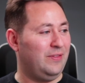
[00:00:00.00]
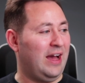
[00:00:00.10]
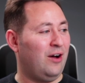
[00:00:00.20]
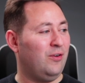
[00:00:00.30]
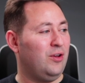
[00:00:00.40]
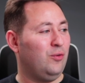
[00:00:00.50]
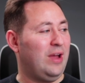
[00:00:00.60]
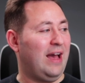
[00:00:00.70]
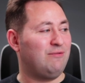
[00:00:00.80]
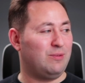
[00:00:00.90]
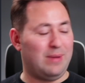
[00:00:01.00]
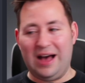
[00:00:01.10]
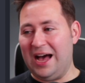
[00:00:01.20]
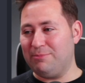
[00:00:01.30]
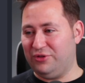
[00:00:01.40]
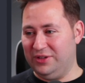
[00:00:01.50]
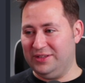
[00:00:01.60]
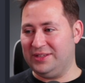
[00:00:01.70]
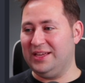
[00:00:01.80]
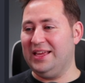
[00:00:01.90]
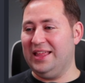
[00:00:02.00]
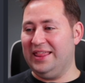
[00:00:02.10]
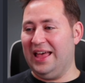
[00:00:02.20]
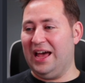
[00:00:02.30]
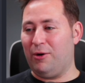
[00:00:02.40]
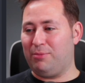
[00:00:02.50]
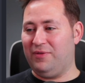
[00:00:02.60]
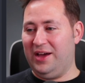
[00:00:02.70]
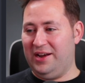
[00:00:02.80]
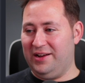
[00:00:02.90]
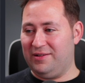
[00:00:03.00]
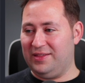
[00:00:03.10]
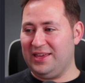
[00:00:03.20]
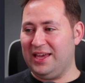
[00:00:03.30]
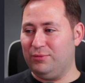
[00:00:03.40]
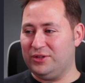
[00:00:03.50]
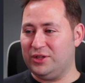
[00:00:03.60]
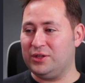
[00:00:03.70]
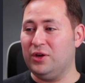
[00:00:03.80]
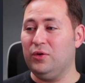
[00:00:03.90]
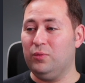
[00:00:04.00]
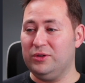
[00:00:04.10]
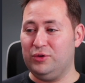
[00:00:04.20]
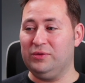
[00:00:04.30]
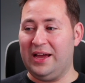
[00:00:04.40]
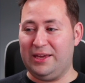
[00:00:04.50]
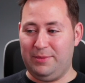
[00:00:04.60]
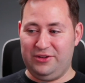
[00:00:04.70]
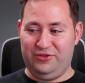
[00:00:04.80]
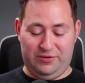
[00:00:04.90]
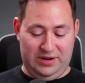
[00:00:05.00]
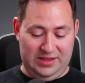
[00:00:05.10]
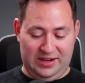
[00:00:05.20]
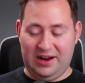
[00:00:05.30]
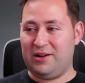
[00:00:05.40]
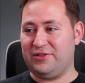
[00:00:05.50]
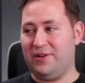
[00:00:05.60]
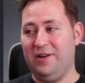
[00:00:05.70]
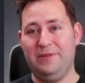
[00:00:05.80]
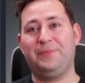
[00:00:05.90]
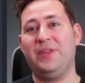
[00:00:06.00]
Now, we have some options that are provided here at the end, which is, would you like me to generate the character art?